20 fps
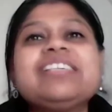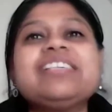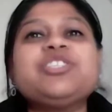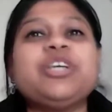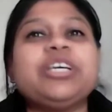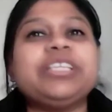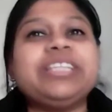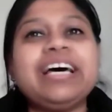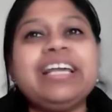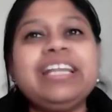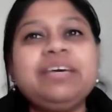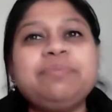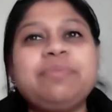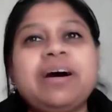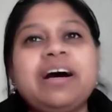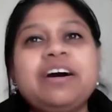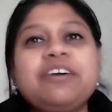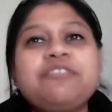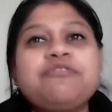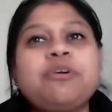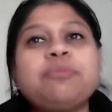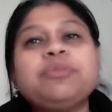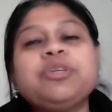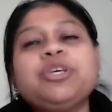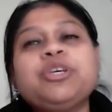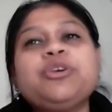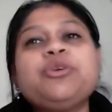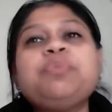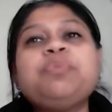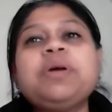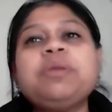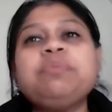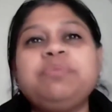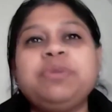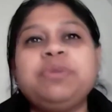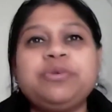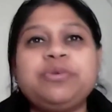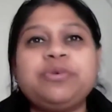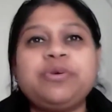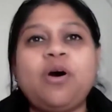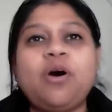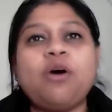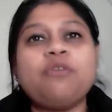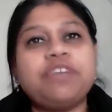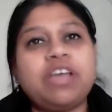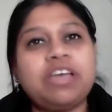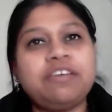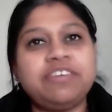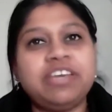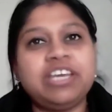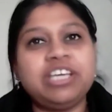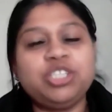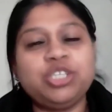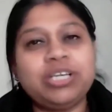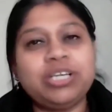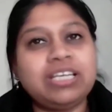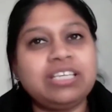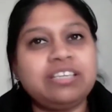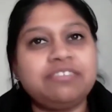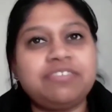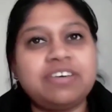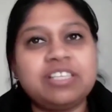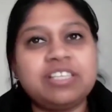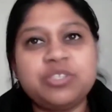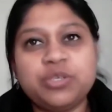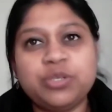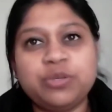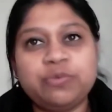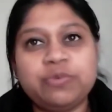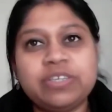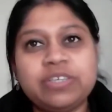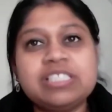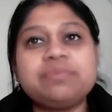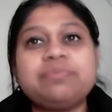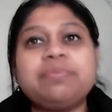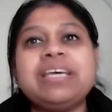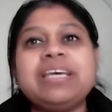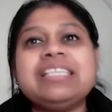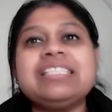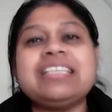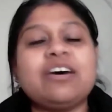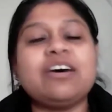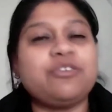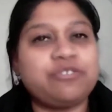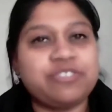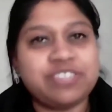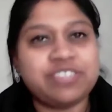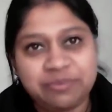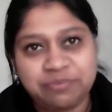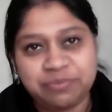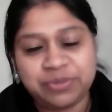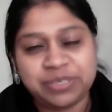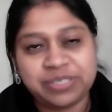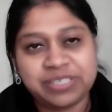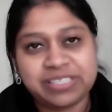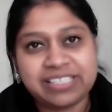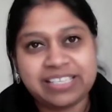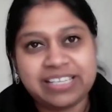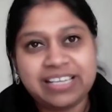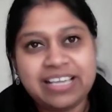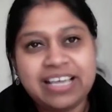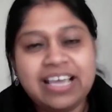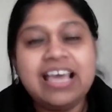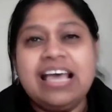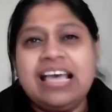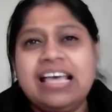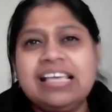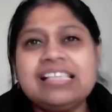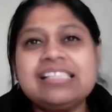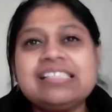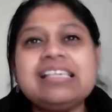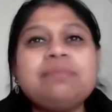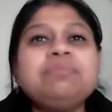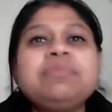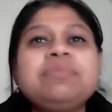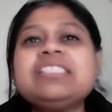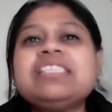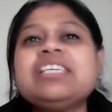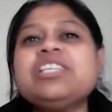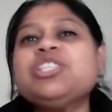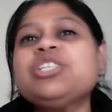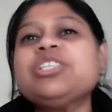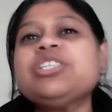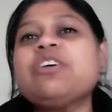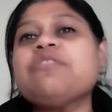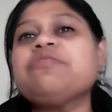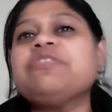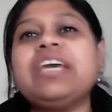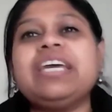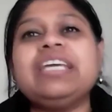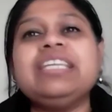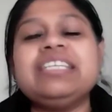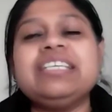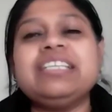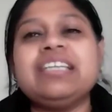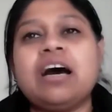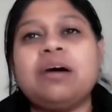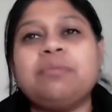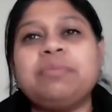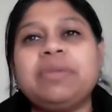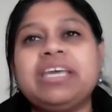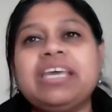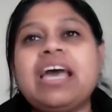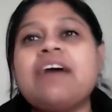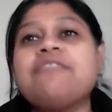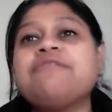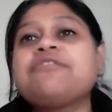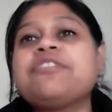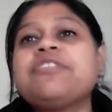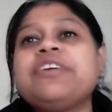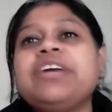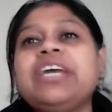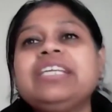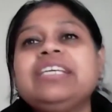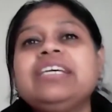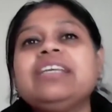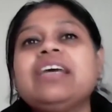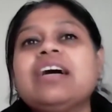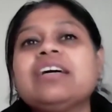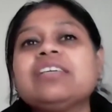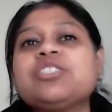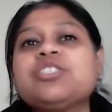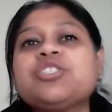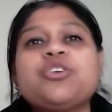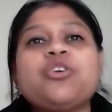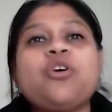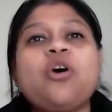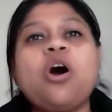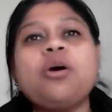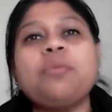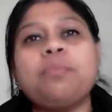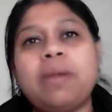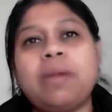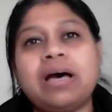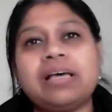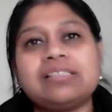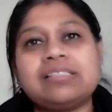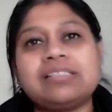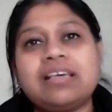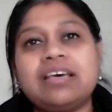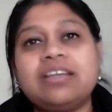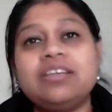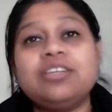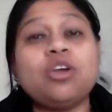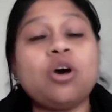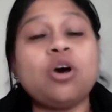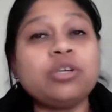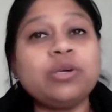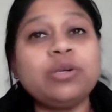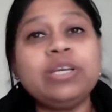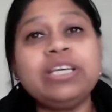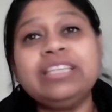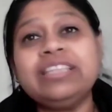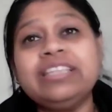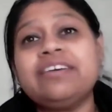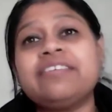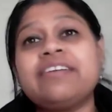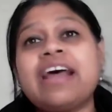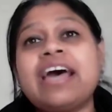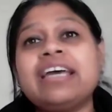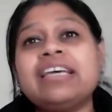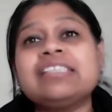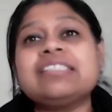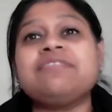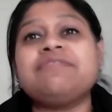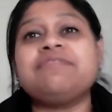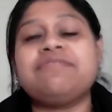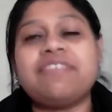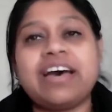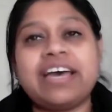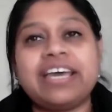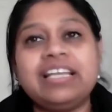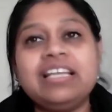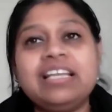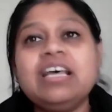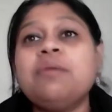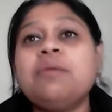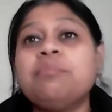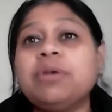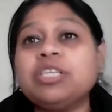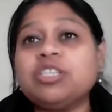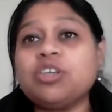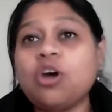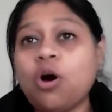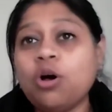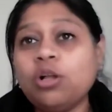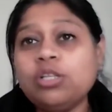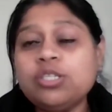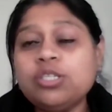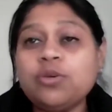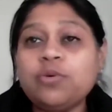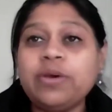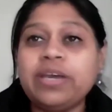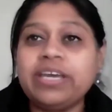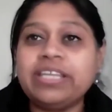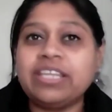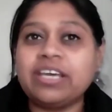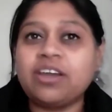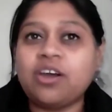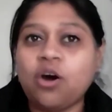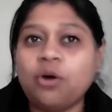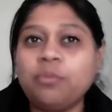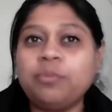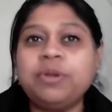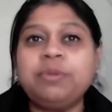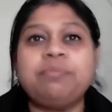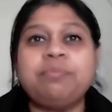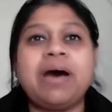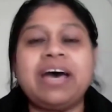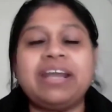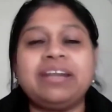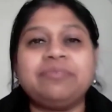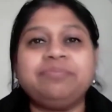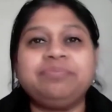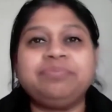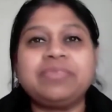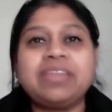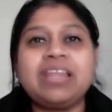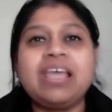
this is Chaitali Bagh from the European Bureau of Aviation and Defense Universe based out of Cyprus. Some decisions of the Indian Army have created a strong buzz, not only in the ranks and file, but also in the common man.